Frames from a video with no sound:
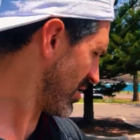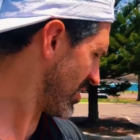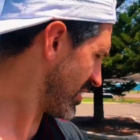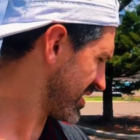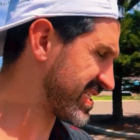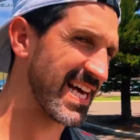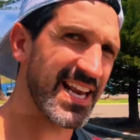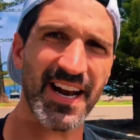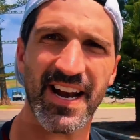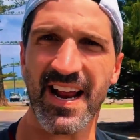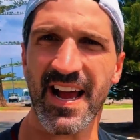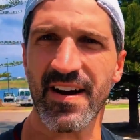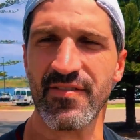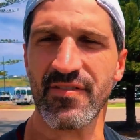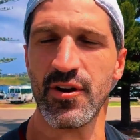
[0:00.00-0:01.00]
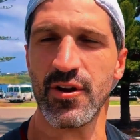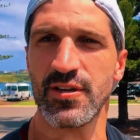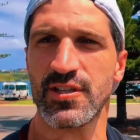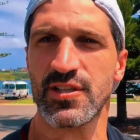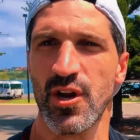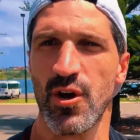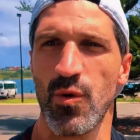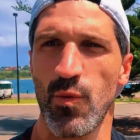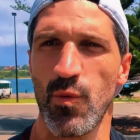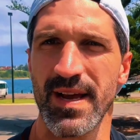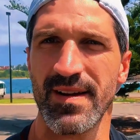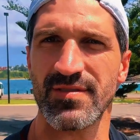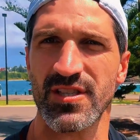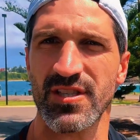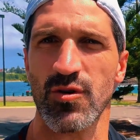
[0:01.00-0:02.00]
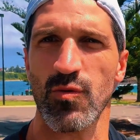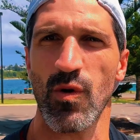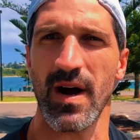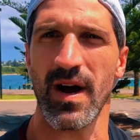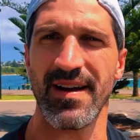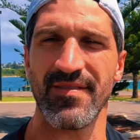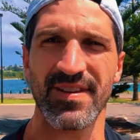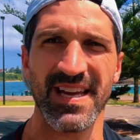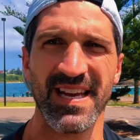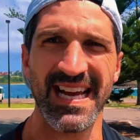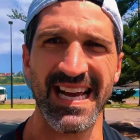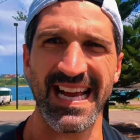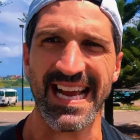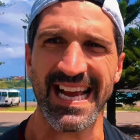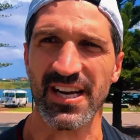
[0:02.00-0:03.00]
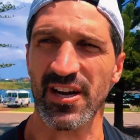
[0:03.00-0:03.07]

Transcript: on a Saturday afternoon. So we have just arrived in